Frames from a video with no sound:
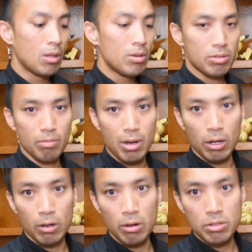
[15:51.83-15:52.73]
So my
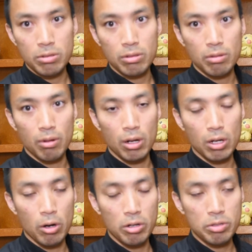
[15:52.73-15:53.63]

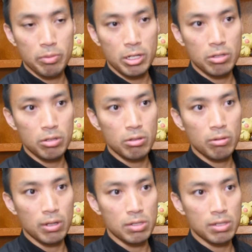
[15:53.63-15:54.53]
encouragement to
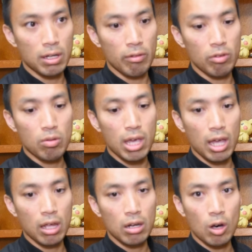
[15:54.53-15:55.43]
you is, if you
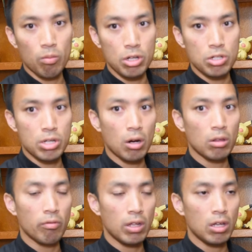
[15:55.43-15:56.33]
can, help me share
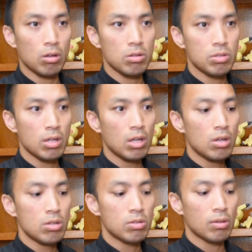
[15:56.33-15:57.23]
the videos
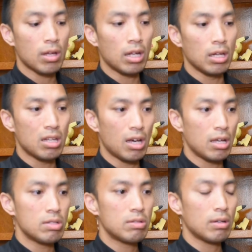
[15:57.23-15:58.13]
so that it
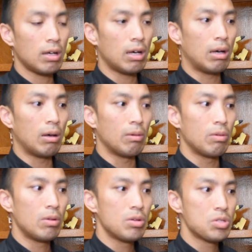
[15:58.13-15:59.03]
does
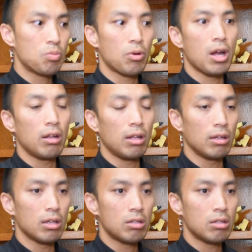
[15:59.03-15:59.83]
spread and get